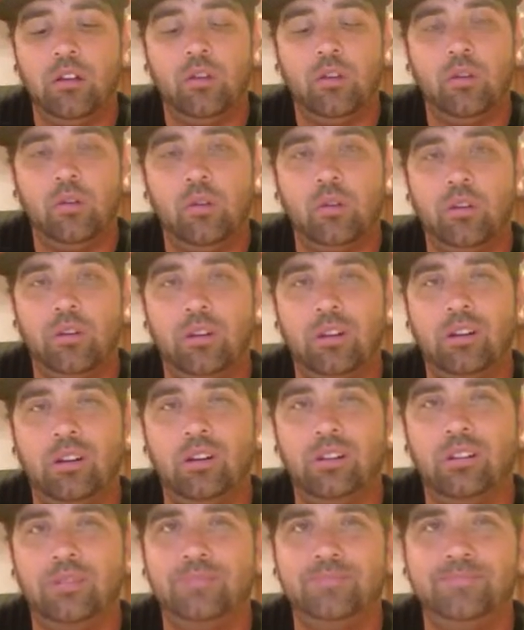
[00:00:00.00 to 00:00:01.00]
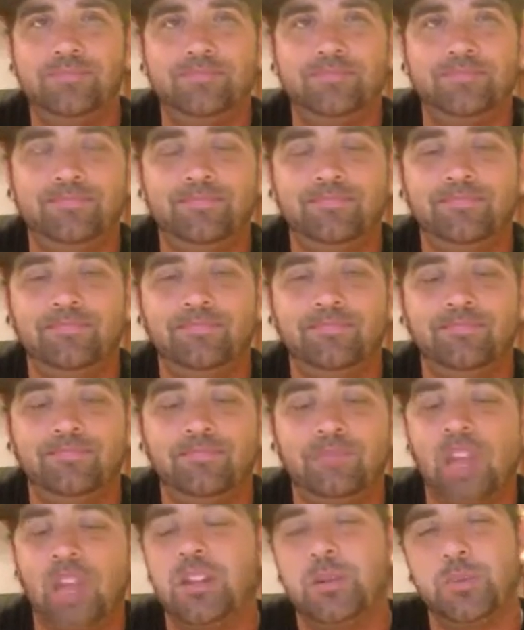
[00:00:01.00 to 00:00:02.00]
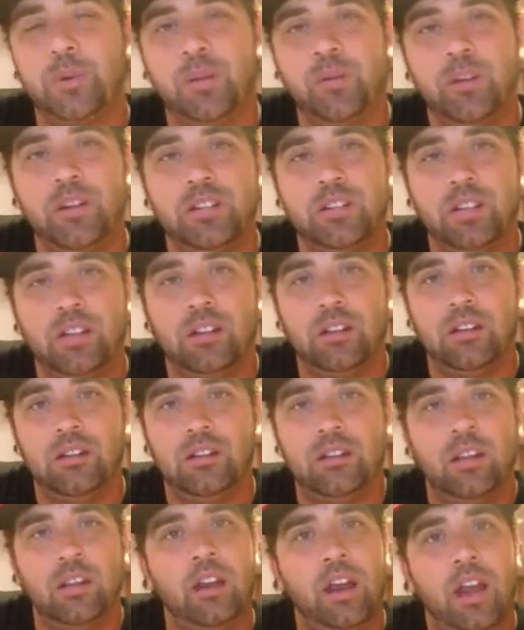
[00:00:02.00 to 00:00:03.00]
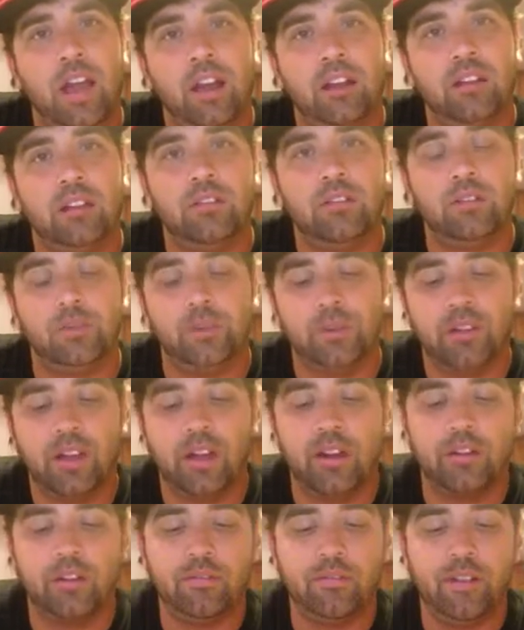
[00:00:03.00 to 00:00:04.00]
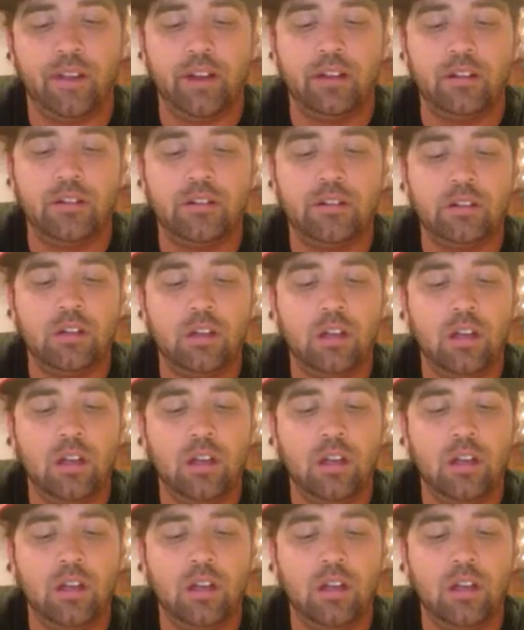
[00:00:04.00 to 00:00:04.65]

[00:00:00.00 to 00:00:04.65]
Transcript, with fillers: or mm, that's pretty much it. The inactive or retired fighters.